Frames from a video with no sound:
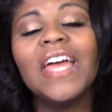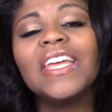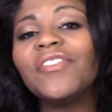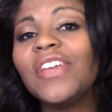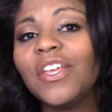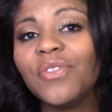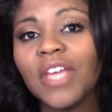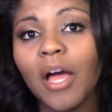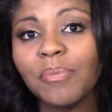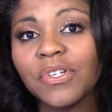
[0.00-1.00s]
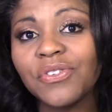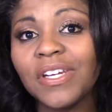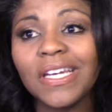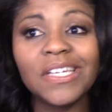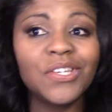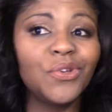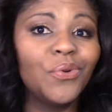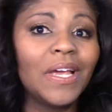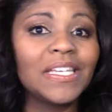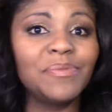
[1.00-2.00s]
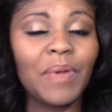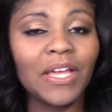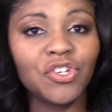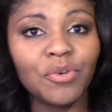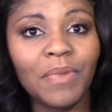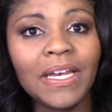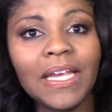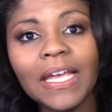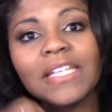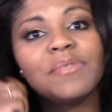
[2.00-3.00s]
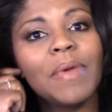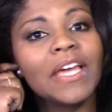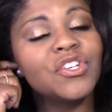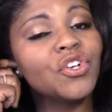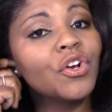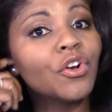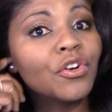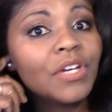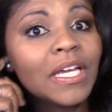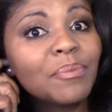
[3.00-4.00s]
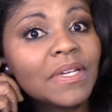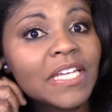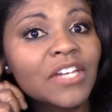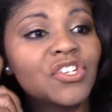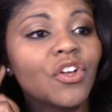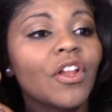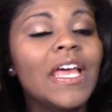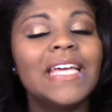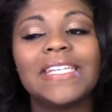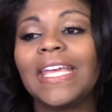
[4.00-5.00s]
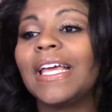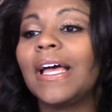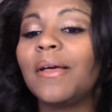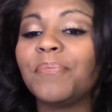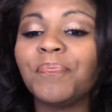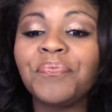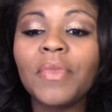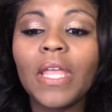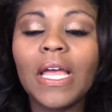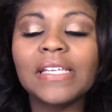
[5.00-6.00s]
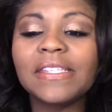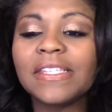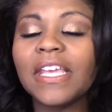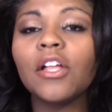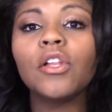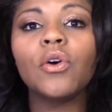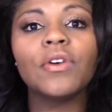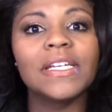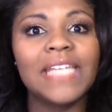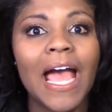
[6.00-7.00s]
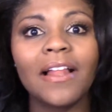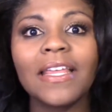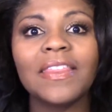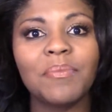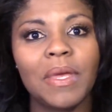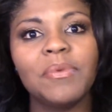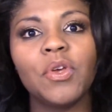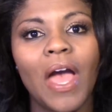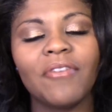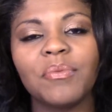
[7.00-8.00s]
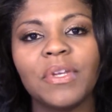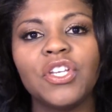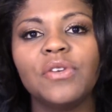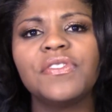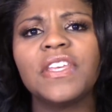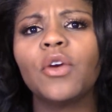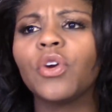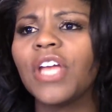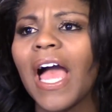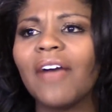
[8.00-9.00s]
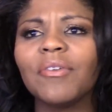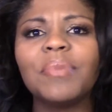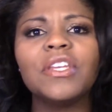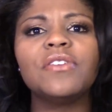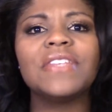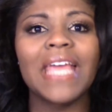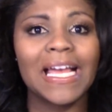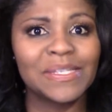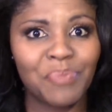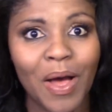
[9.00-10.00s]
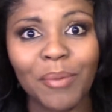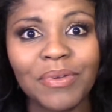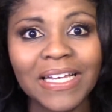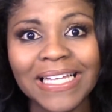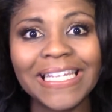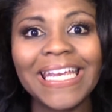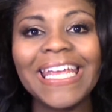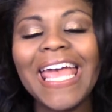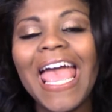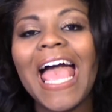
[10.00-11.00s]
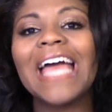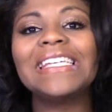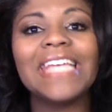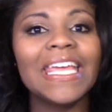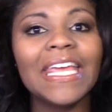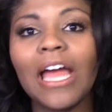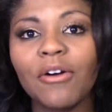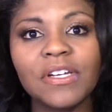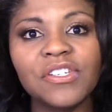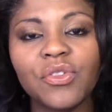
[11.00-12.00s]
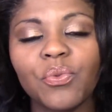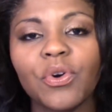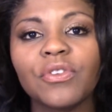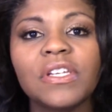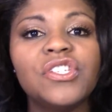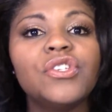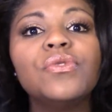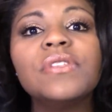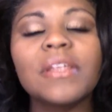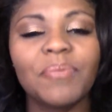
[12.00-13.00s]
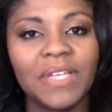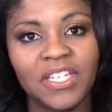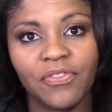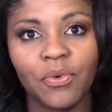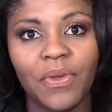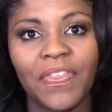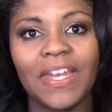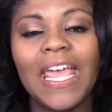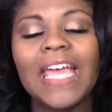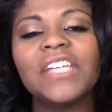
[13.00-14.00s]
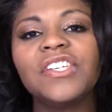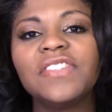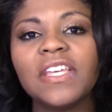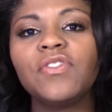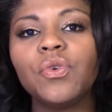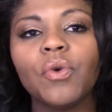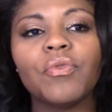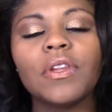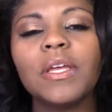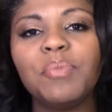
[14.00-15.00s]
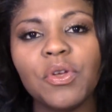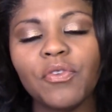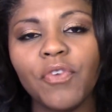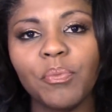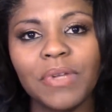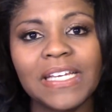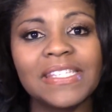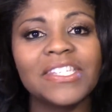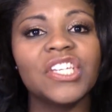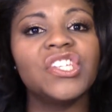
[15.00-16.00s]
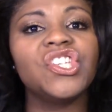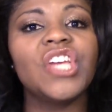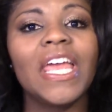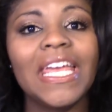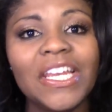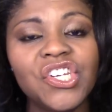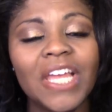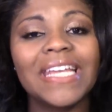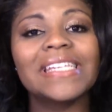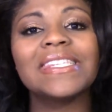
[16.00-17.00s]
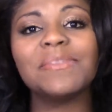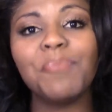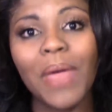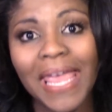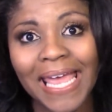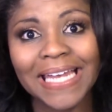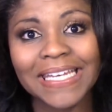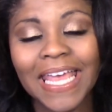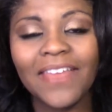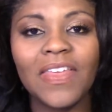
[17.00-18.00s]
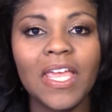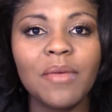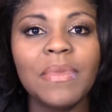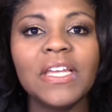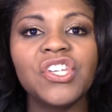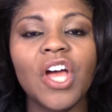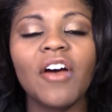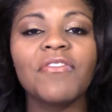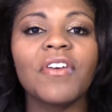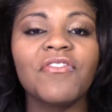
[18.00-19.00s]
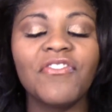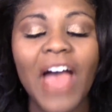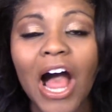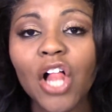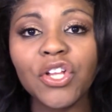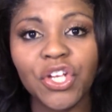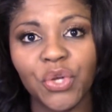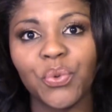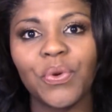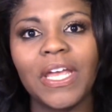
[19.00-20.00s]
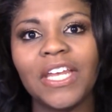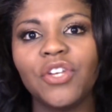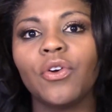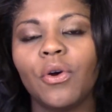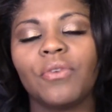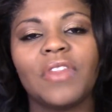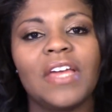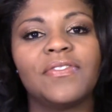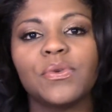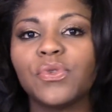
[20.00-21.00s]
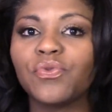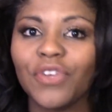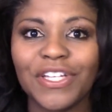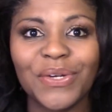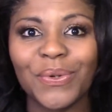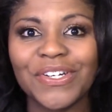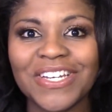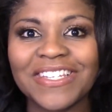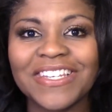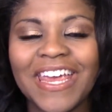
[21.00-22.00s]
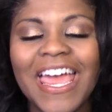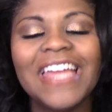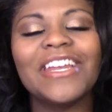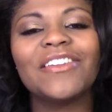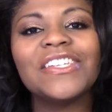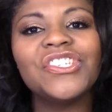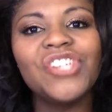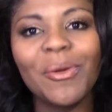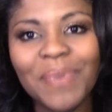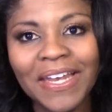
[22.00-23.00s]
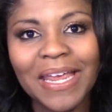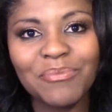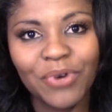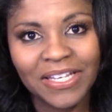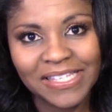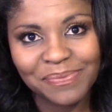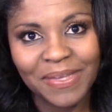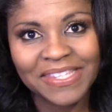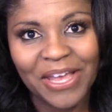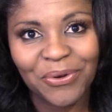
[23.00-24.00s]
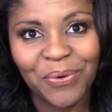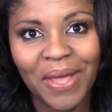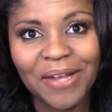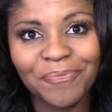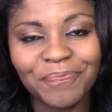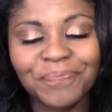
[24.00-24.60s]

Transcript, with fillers: giving you the opportunity to expand your money, expand your earning potential, take um, a skill or a talent that maybe you haven't been using or you haven't been using as publicly, and take it out into the world and do something different with it. It just gives you a really beautiful place to change and expand the image of value in your own life. So it's really gorgeous. Now let's jump in and break this month down, okay?